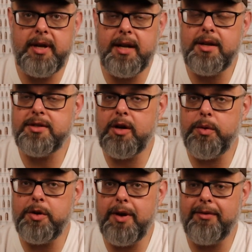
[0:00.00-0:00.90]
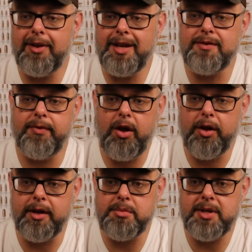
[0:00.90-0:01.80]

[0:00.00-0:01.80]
And also when you have less volume,